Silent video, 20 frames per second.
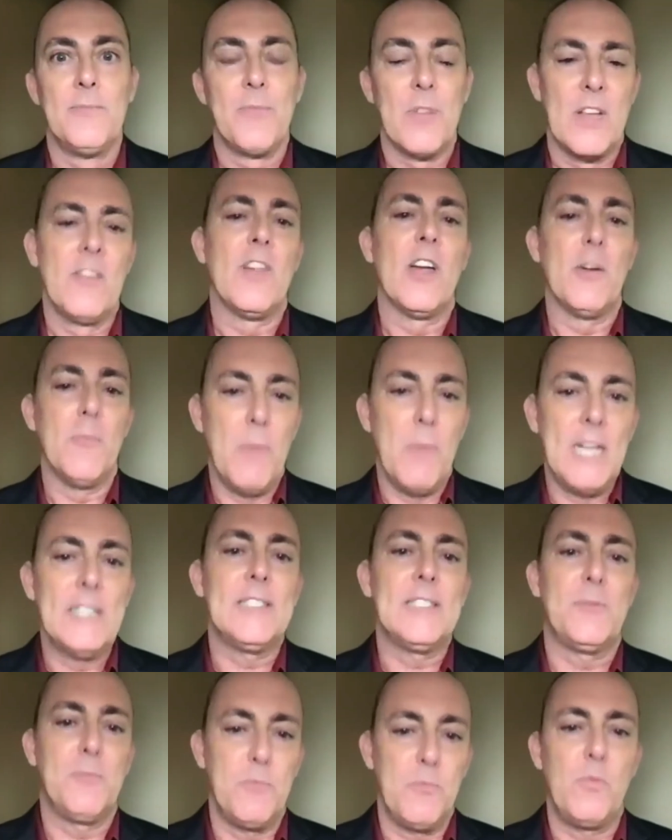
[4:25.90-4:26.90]
there
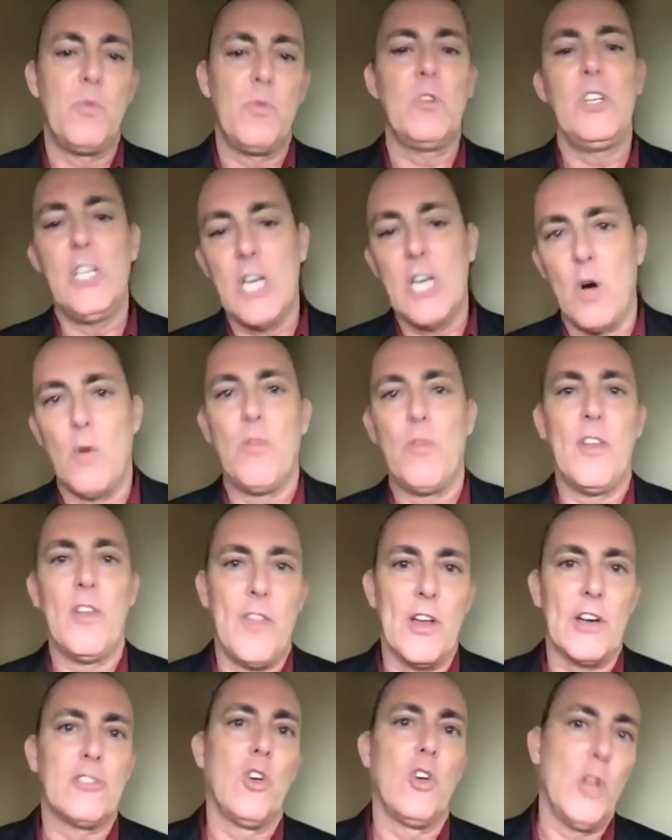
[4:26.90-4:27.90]
must, you know,
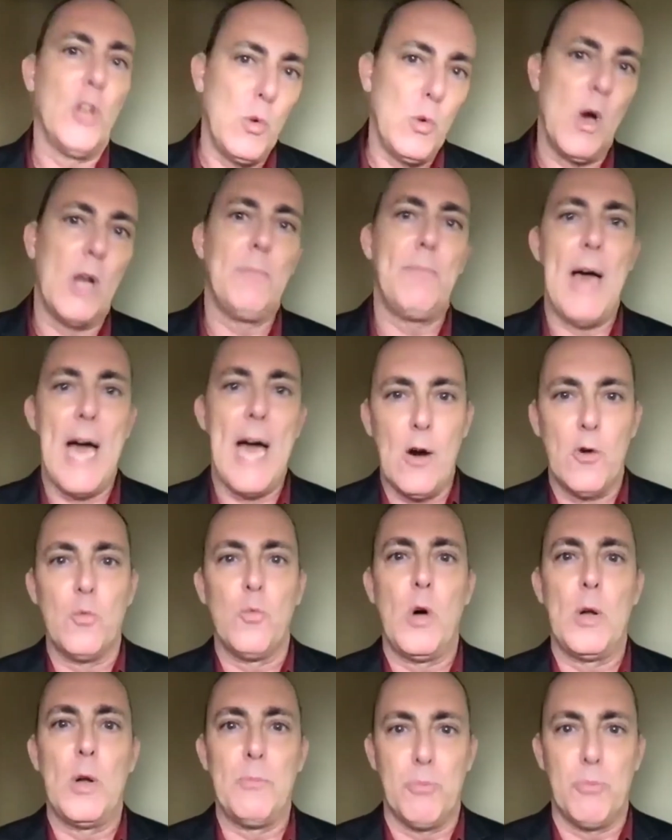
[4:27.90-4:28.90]
there's only one power and
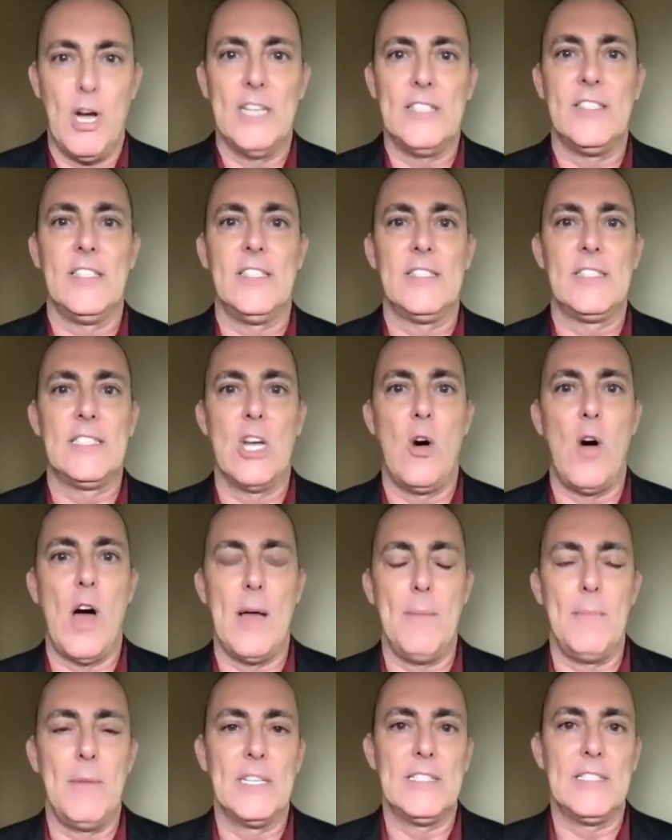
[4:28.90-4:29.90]
one presence, so I
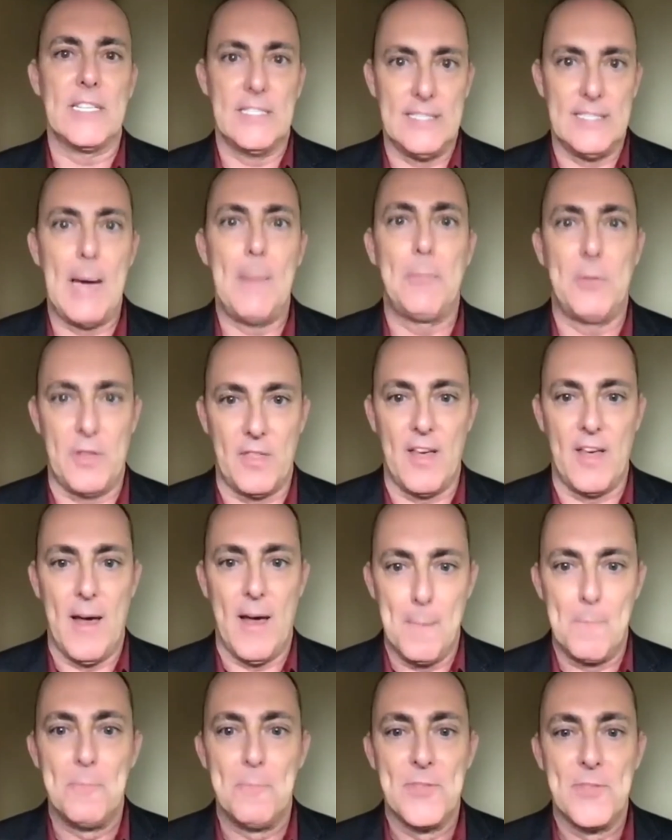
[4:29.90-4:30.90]
must accept
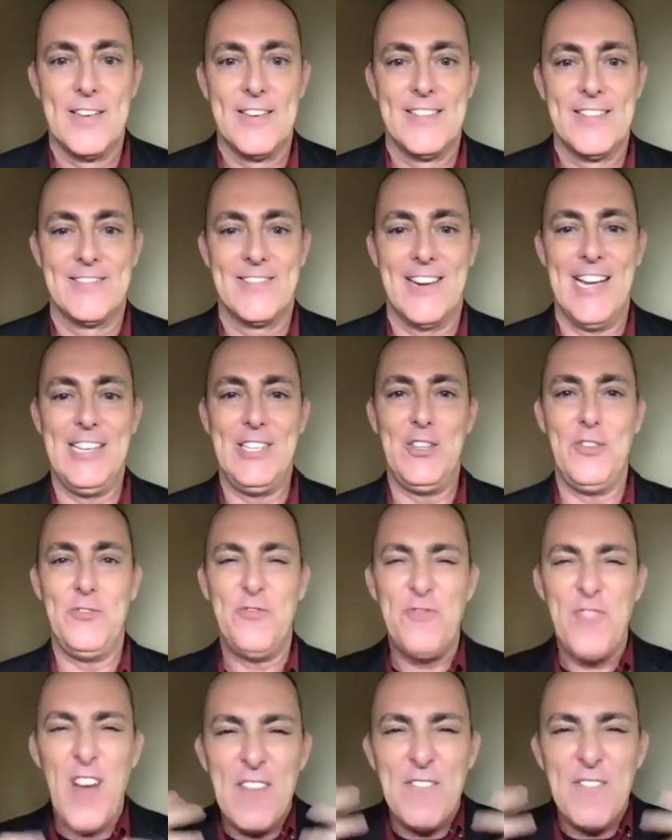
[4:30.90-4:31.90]
them, right? Do you
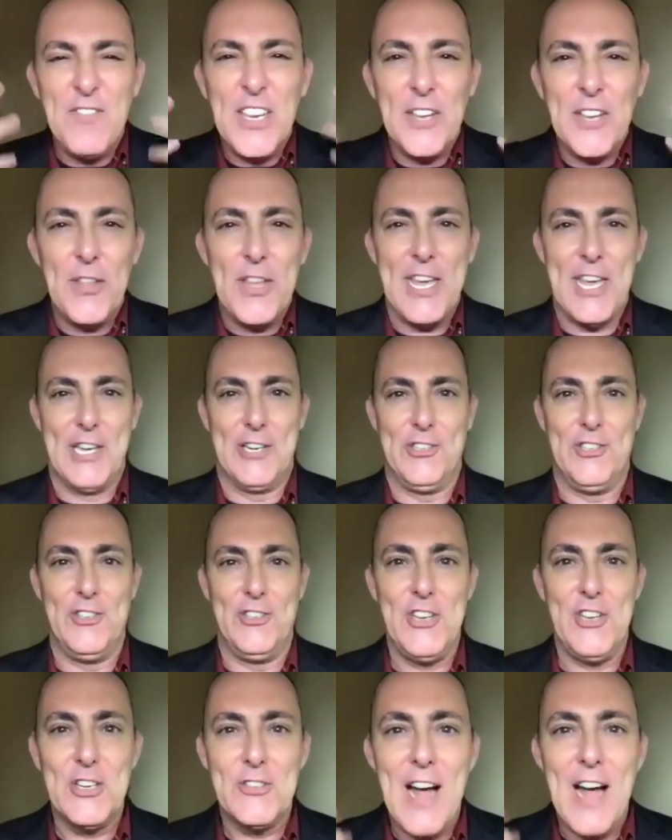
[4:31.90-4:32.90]
feel the
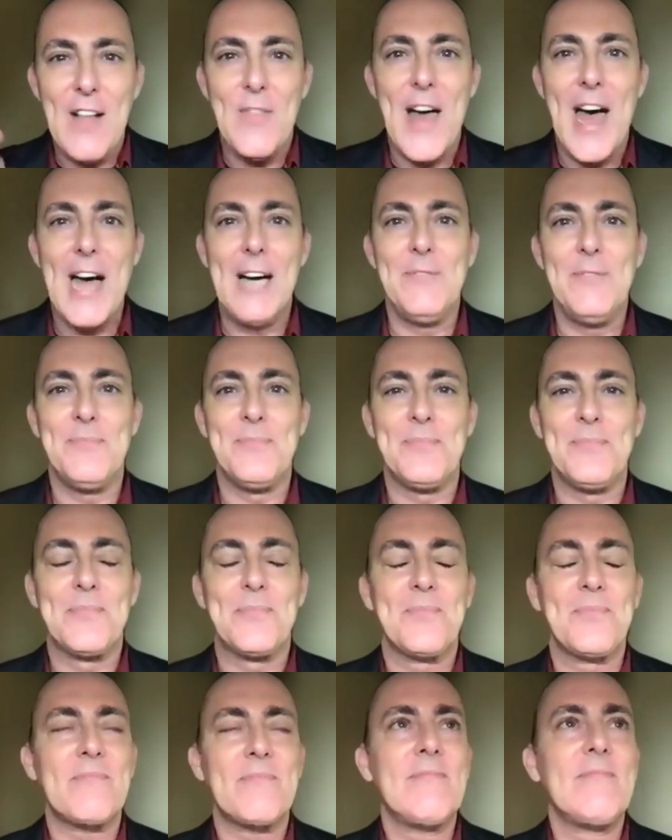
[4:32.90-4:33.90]
energy around that?
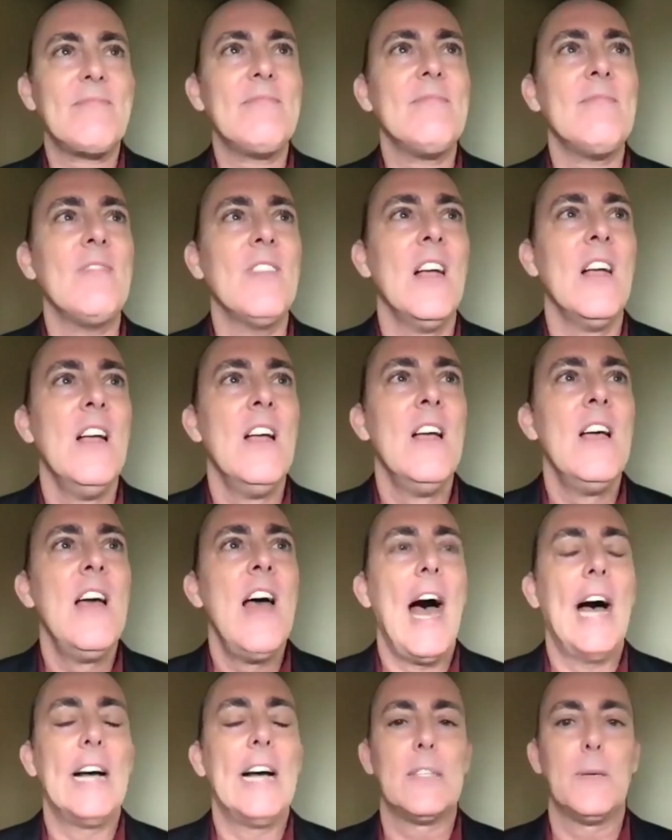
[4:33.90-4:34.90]

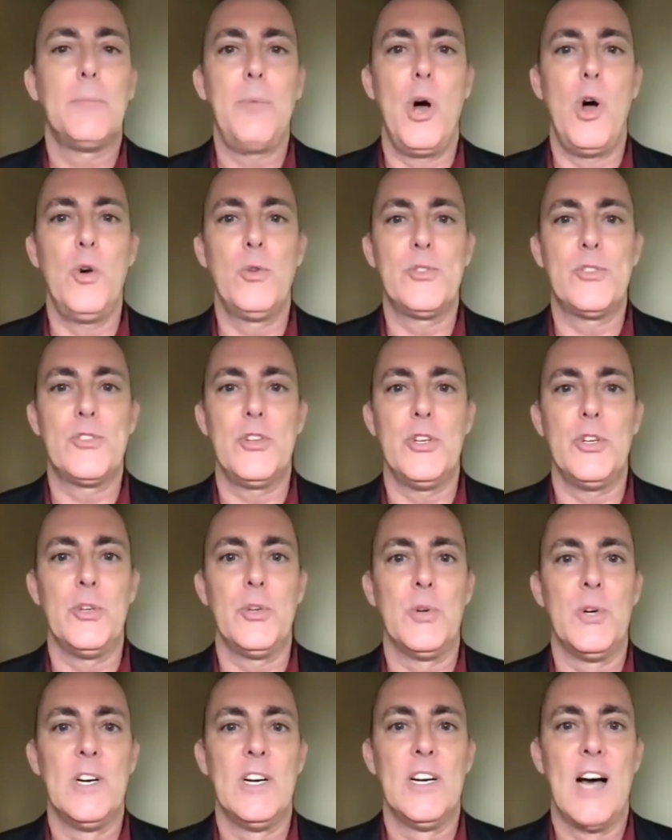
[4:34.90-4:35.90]
As opposed
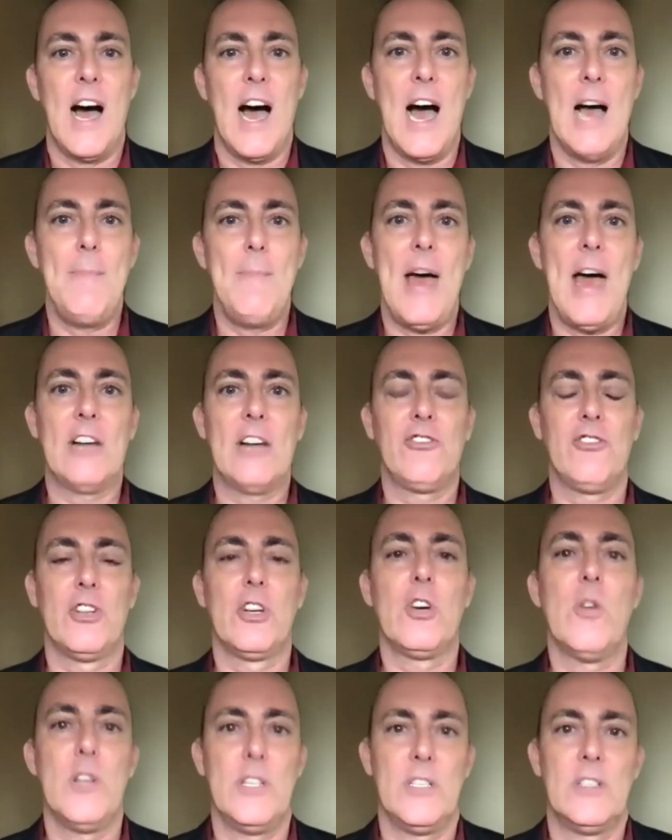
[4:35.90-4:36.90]
to, I'm actually
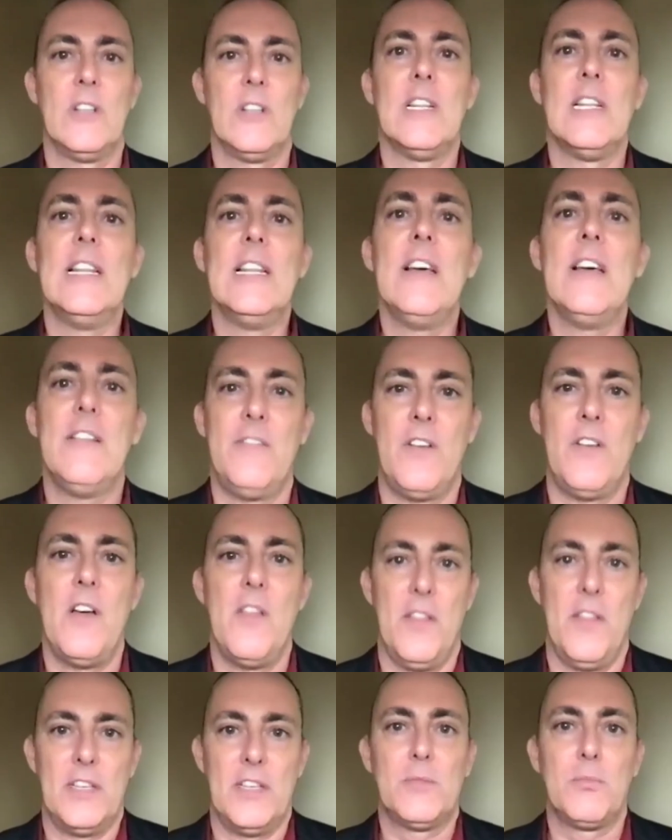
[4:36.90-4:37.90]
going to live
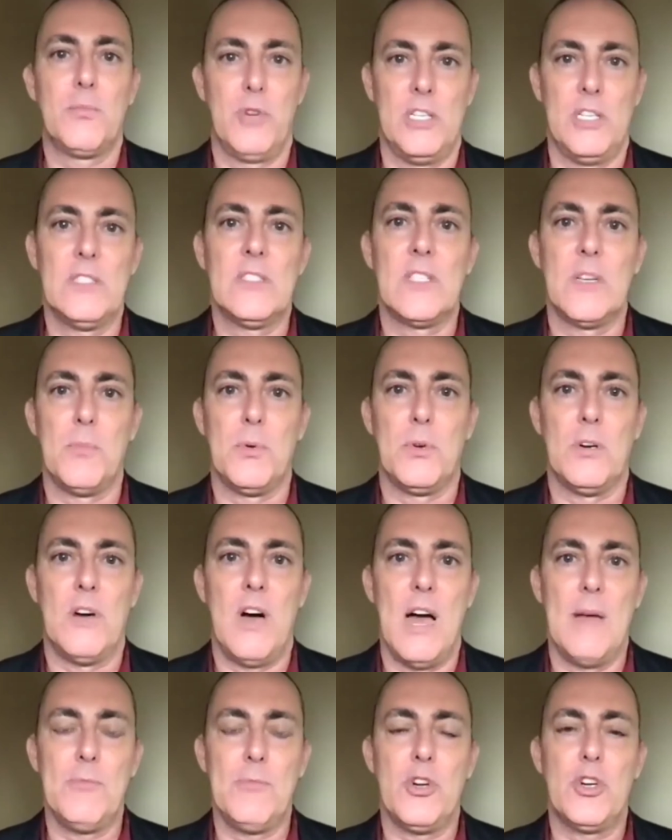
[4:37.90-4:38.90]
this principle.
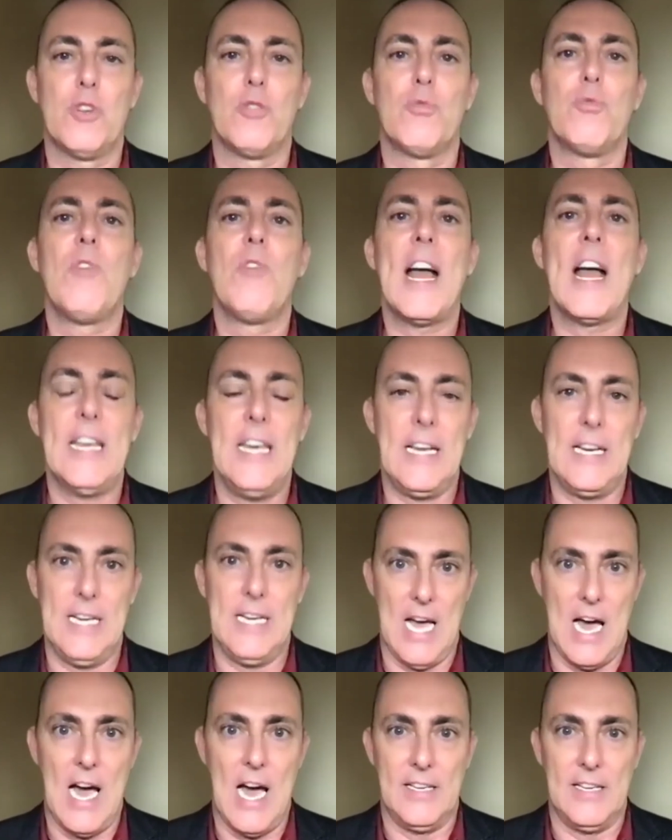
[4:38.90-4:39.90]
I'm going to
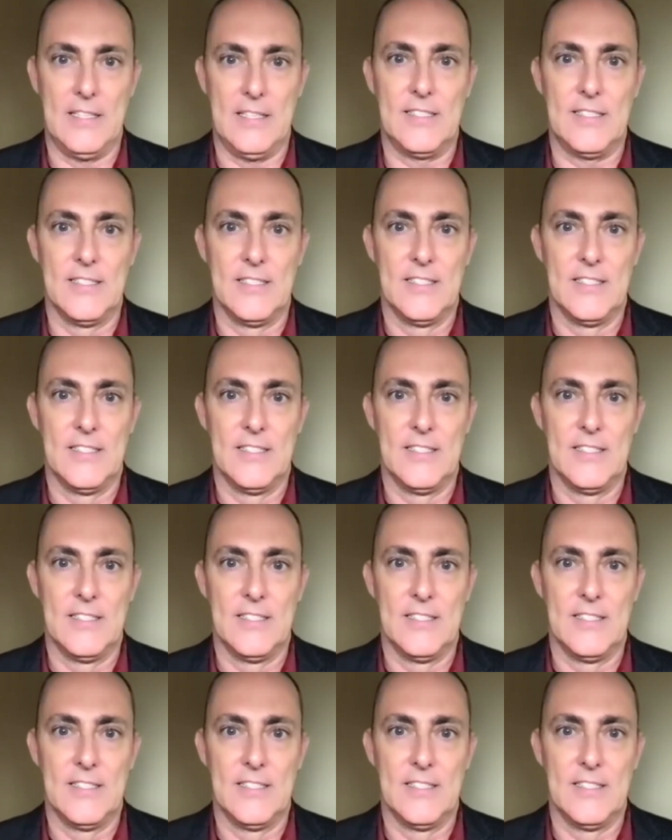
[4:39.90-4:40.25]
recognize